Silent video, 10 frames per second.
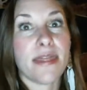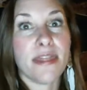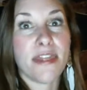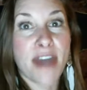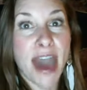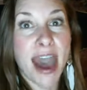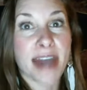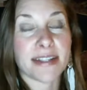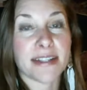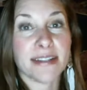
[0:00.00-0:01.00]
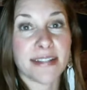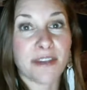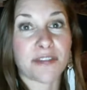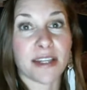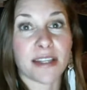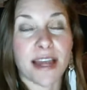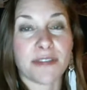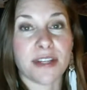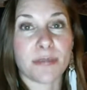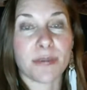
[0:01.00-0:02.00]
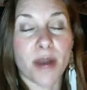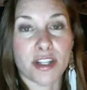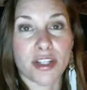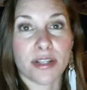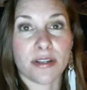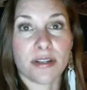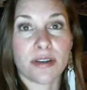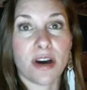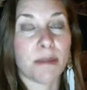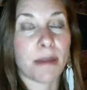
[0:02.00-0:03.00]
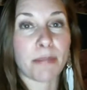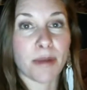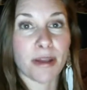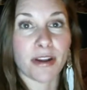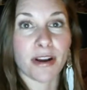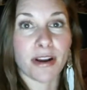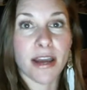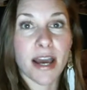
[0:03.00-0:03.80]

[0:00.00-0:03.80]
that definitely left an impression on my brother.